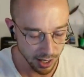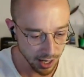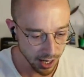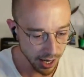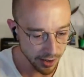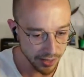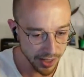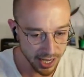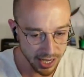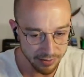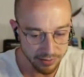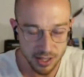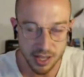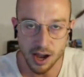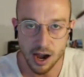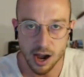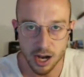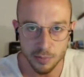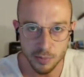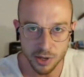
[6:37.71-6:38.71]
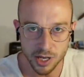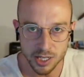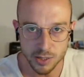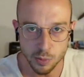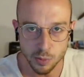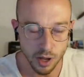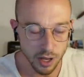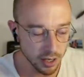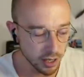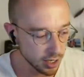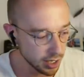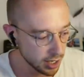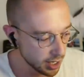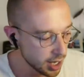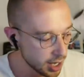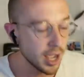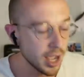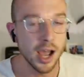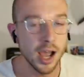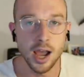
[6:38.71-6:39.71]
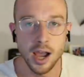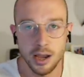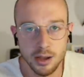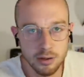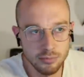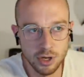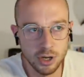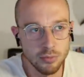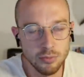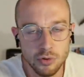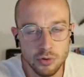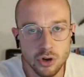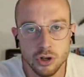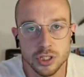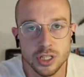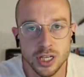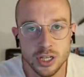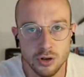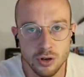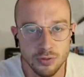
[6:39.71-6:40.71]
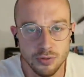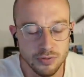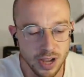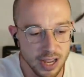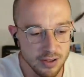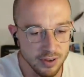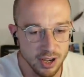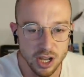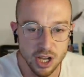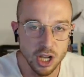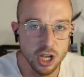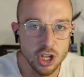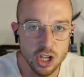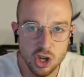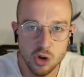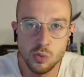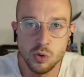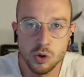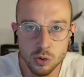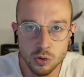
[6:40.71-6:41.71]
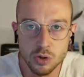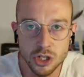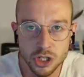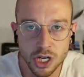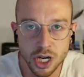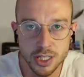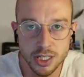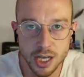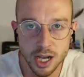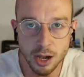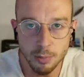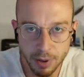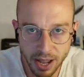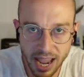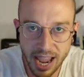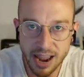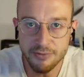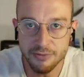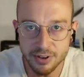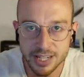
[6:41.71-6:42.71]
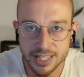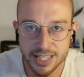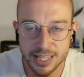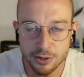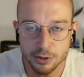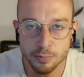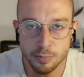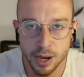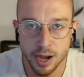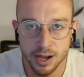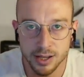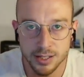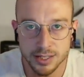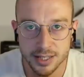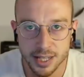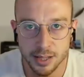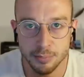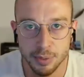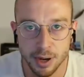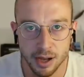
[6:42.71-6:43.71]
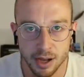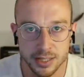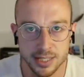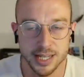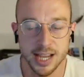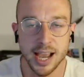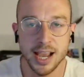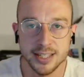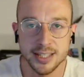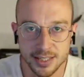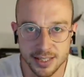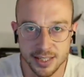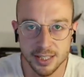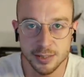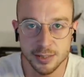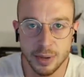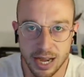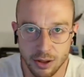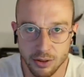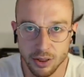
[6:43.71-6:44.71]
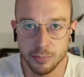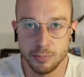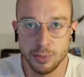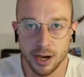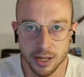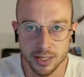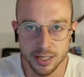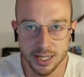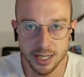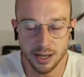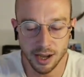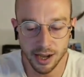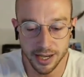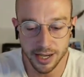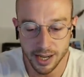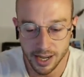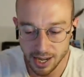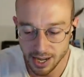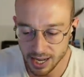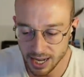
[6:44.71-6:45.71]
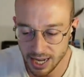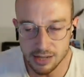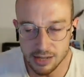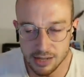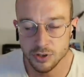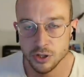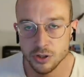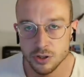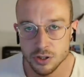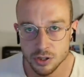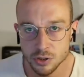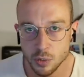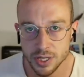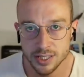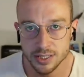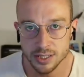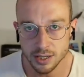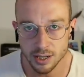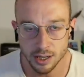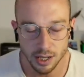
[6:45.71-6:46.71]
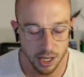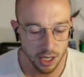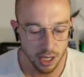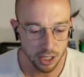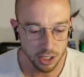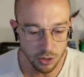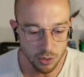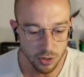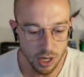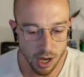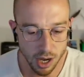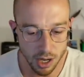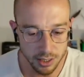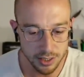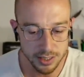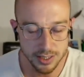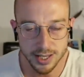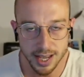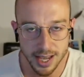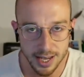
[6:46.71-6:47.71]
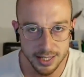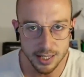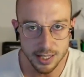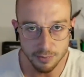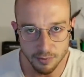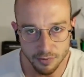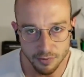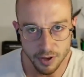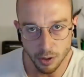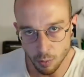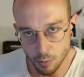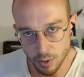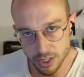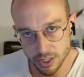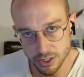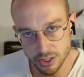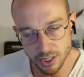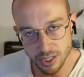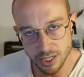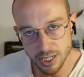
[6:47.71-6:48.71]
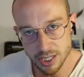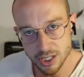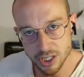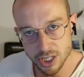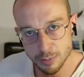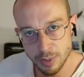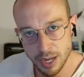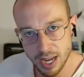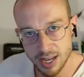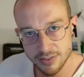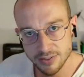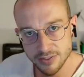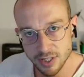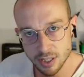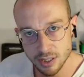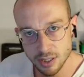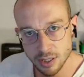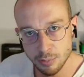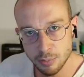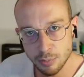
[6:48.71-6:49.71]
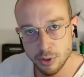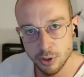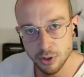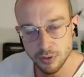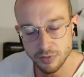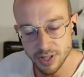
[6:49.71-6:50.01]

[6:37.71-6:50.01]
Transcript: And then if the argument is won, you know, not in your favor, you all shut up. Every single person in the party has to spout the party line. Even on Twitter, you can't say something which the leadership hasn't approved.